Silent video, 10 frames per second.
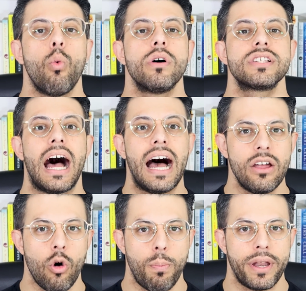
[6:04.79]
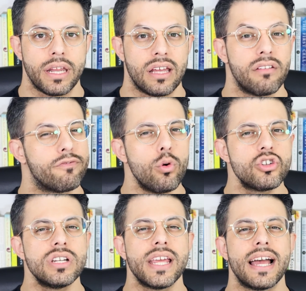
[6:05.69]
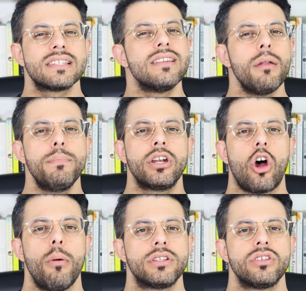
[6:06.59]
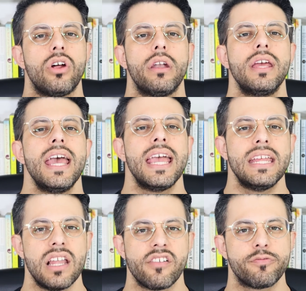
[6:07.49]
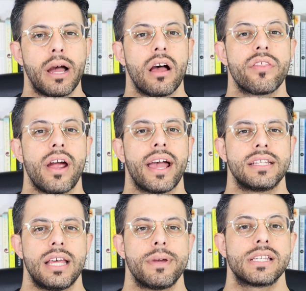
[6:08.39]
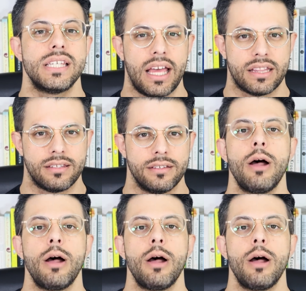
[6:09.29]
was eye-opening and unfortunately has not been commented on enough by other academics yet.